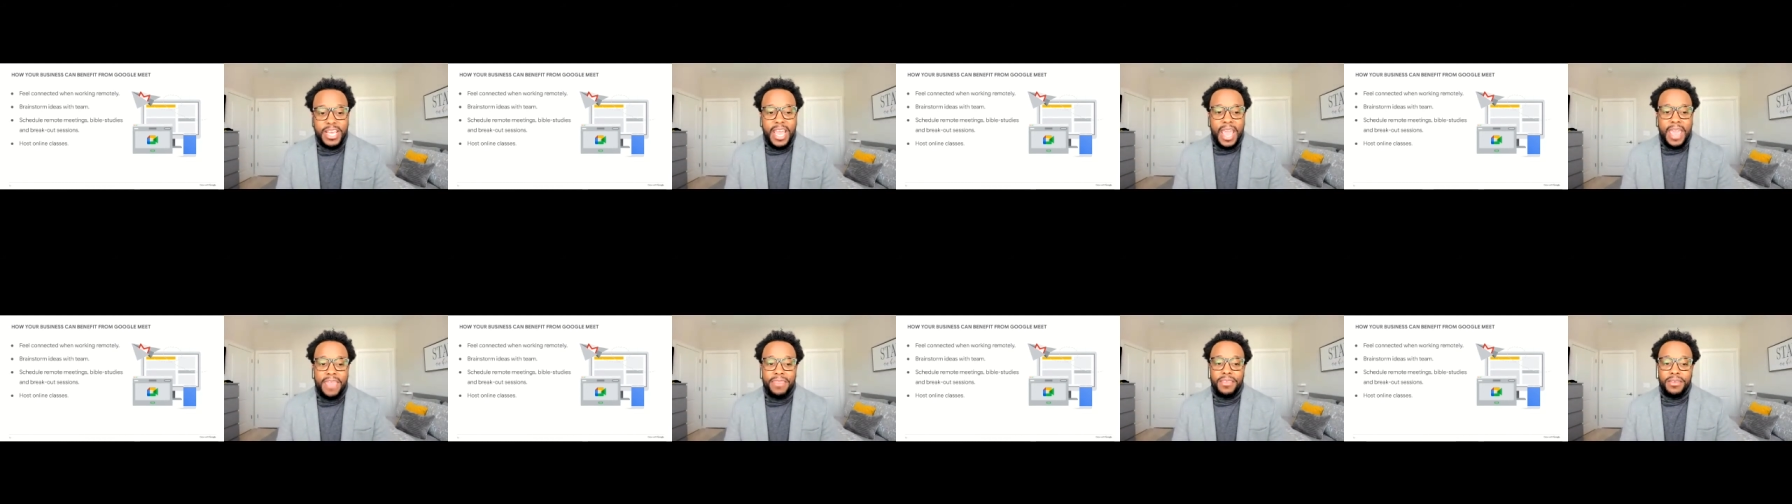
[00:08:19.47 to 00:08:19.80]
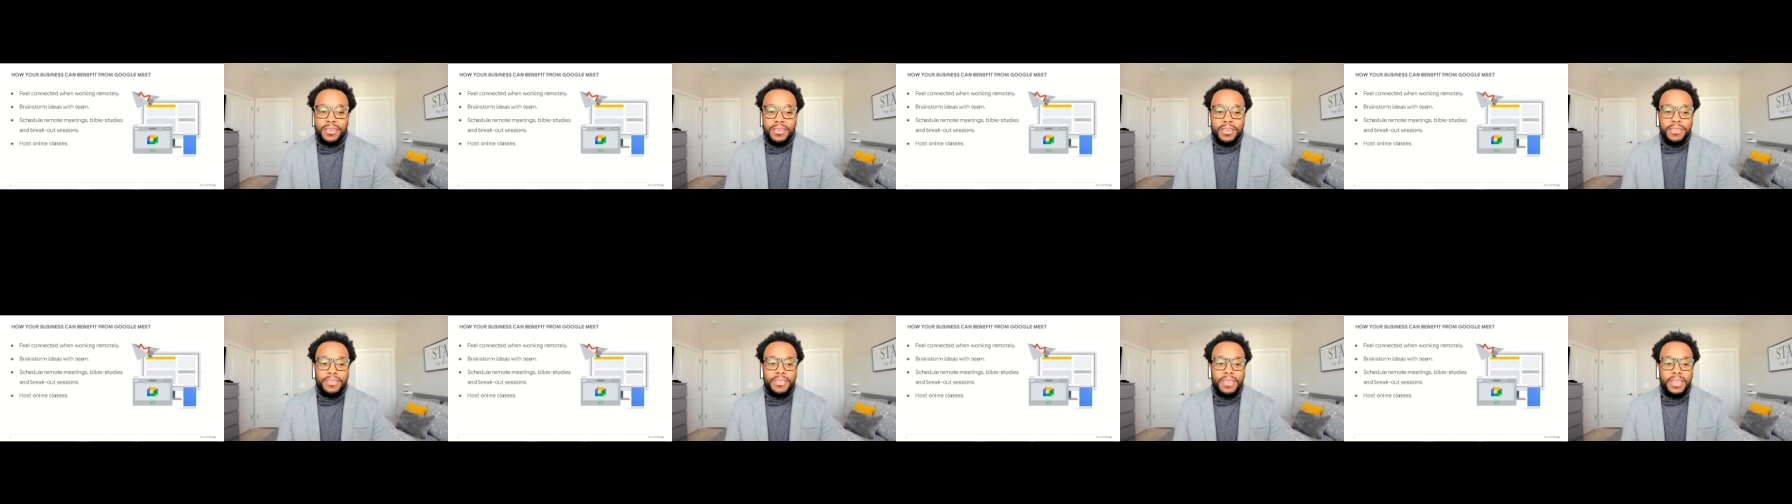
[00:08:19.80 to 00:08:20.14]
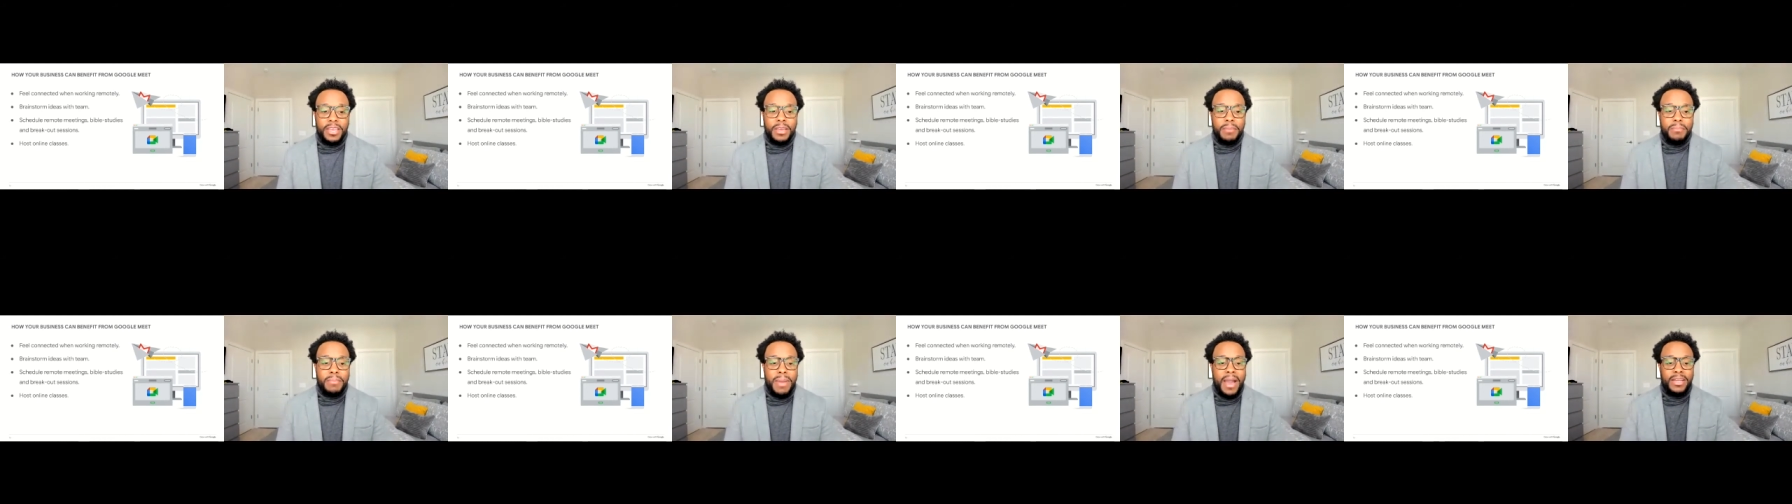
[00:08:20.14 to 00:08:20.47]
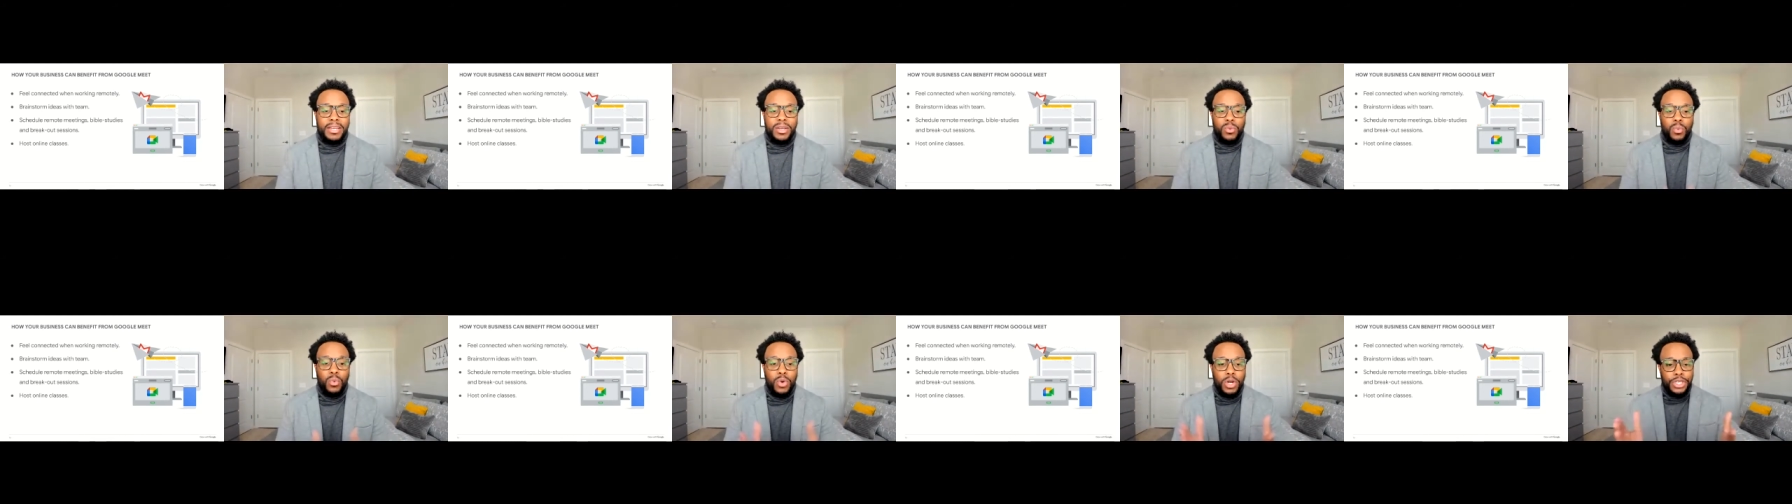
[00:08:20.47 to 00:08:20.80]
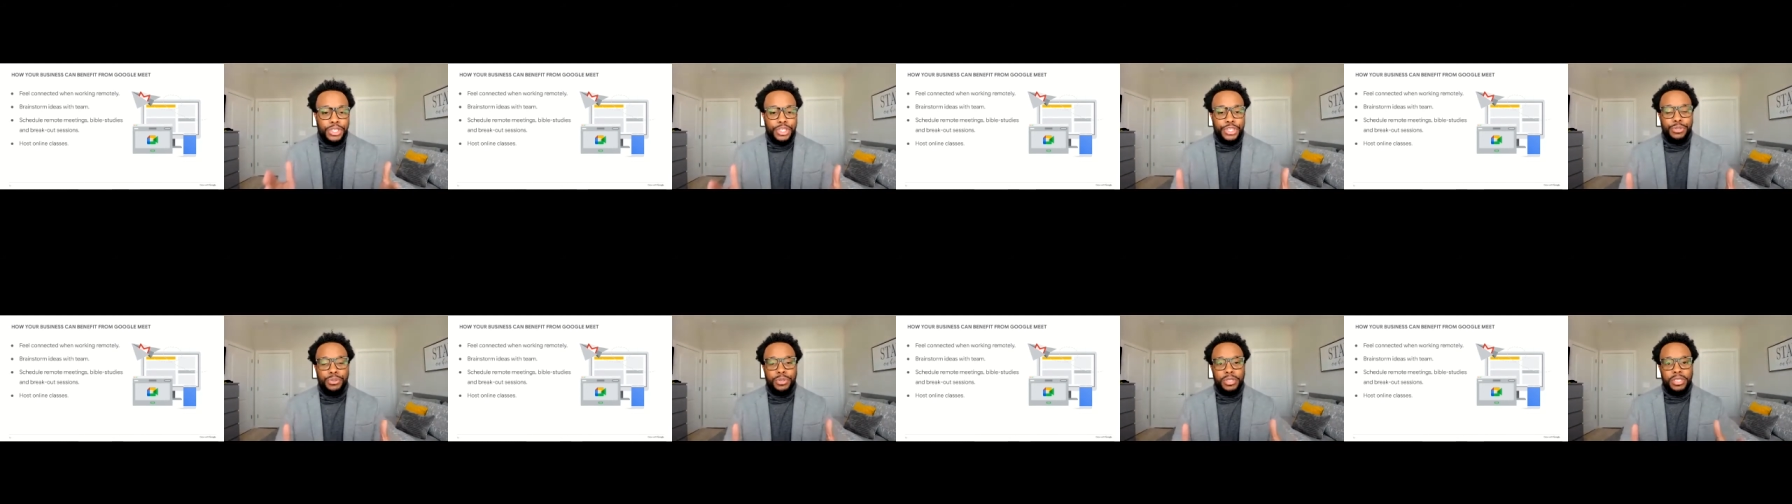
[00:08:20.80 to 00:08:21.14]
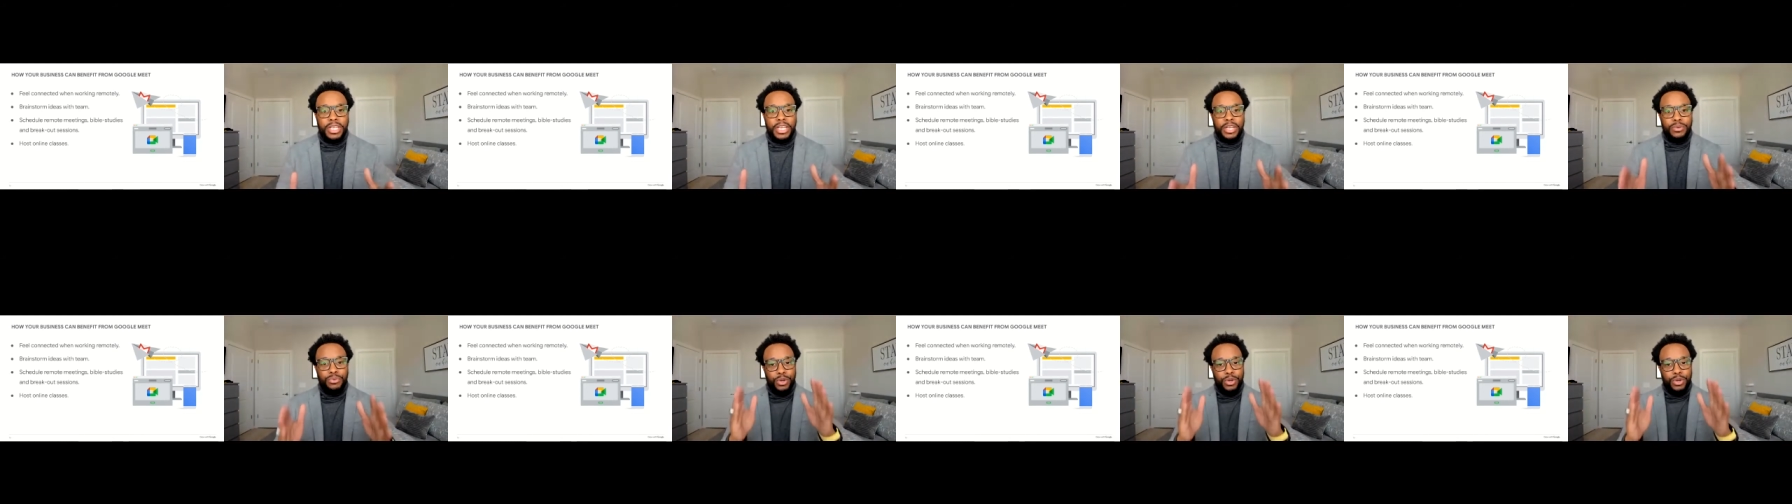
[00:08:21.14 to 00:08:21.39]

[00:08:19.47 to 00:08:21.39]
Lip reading: And the good thing about it, once you click